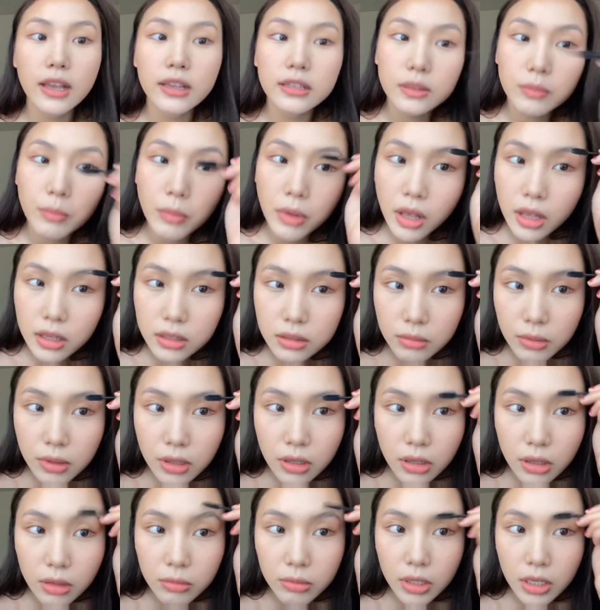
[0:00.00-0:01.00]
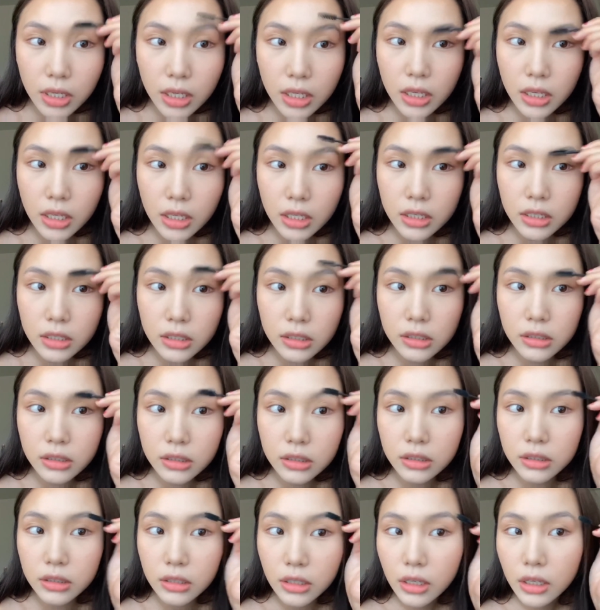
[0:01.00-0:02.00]
possible
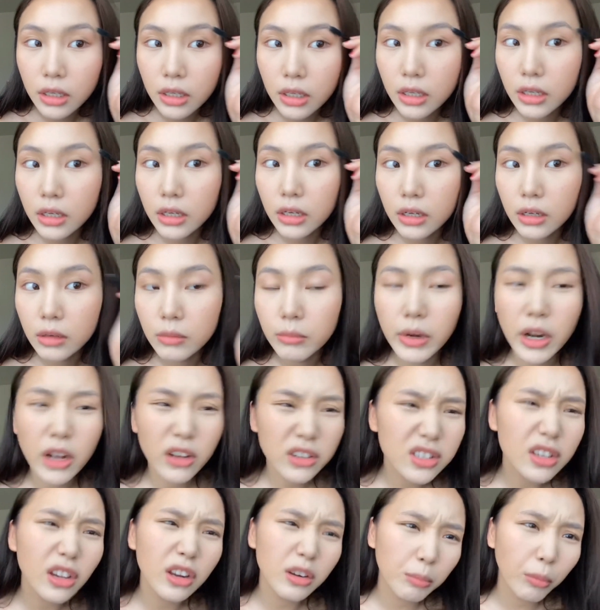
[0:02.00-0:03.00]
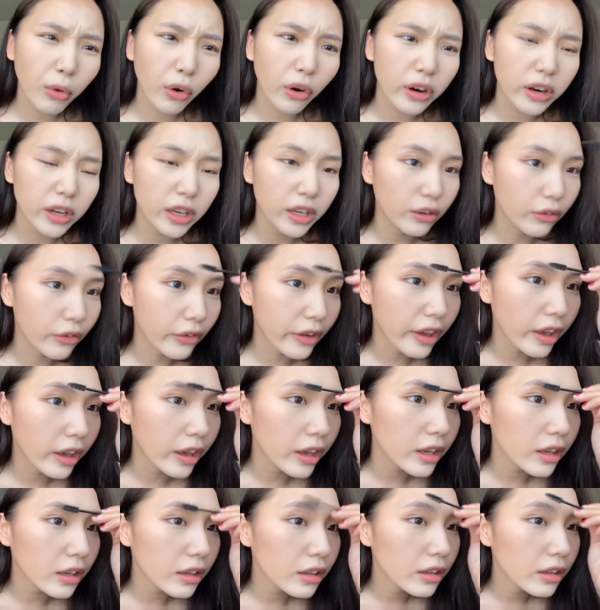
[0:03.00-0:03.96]
because brows are important, okay?